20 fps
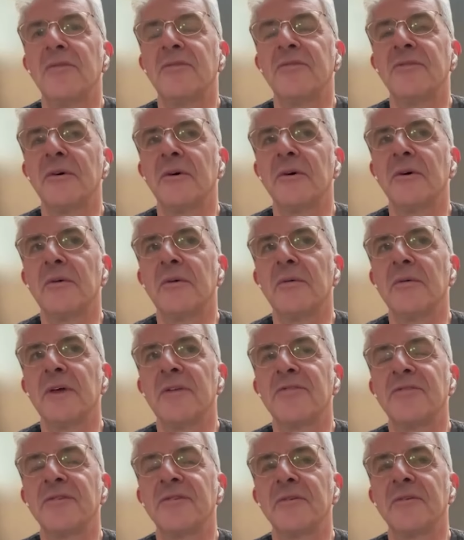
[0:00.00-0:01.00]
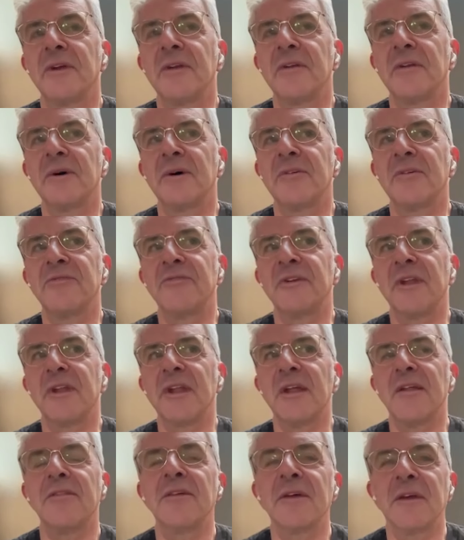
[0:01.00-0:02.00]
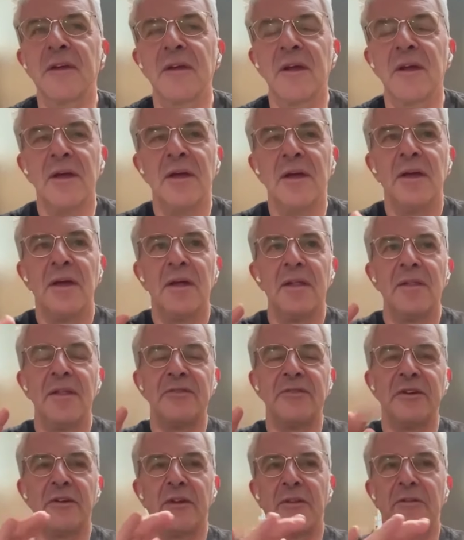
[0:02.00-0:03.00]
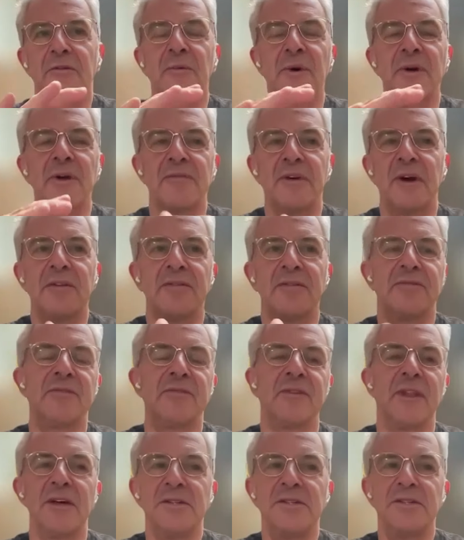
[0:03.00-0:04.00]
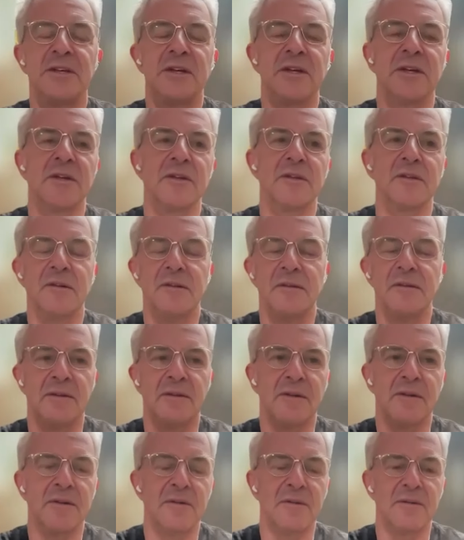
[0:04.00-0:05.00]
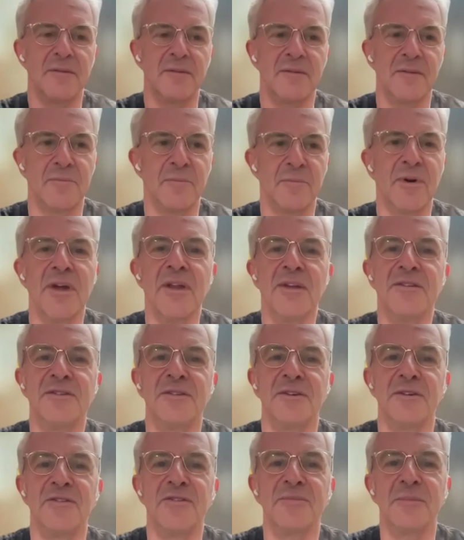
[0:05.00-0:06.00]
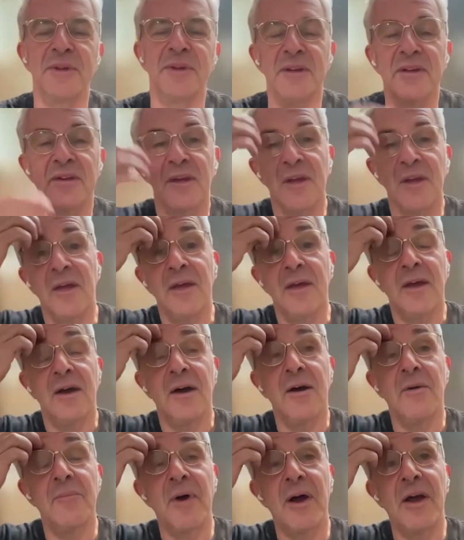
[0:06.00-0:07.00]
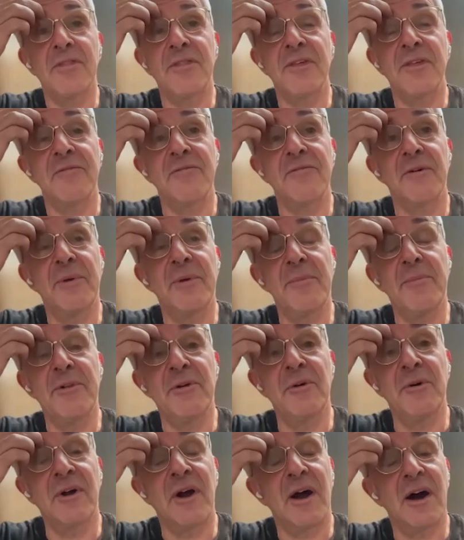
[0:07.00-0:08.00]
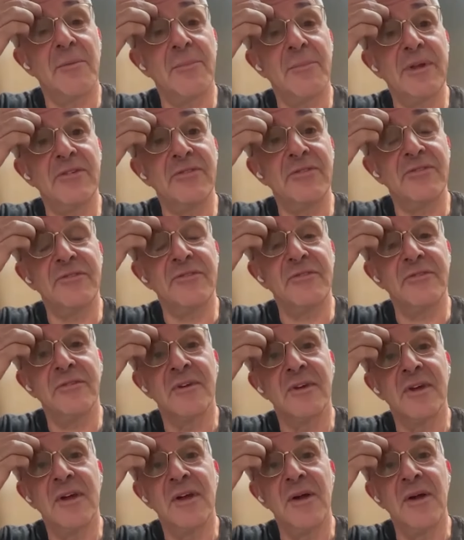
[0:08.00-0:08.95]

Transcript: so that's a great question, and I think that's another way of kind of slicing the bread, so to speak. I think for people who are hobbyists